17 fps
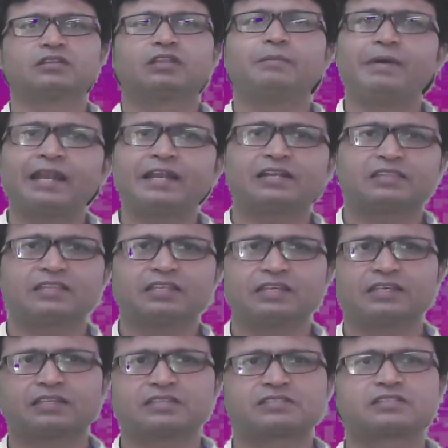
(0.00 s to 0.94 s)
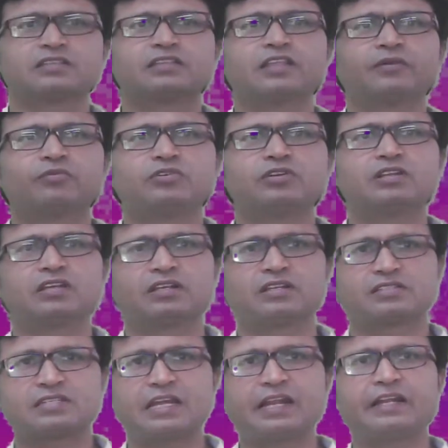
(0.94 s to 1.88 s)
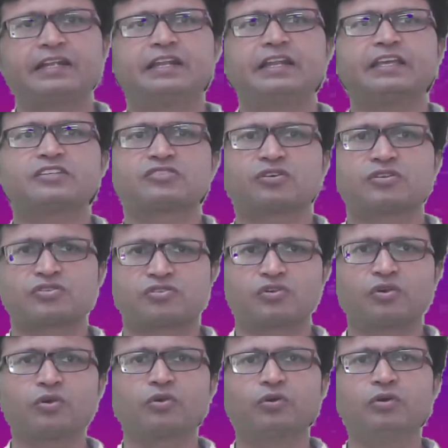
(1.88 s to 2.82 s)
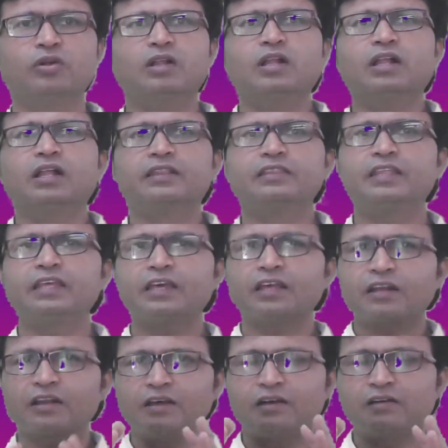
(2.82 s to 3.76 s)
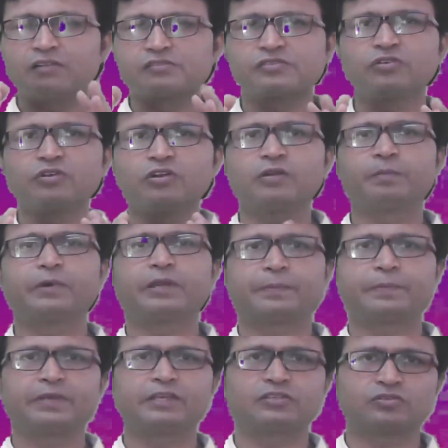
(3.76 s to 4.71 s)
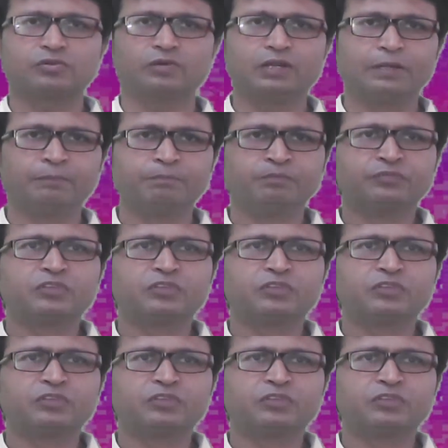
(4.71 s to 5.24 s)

bad things, they would sadness or sorrow, they are also not perpetual.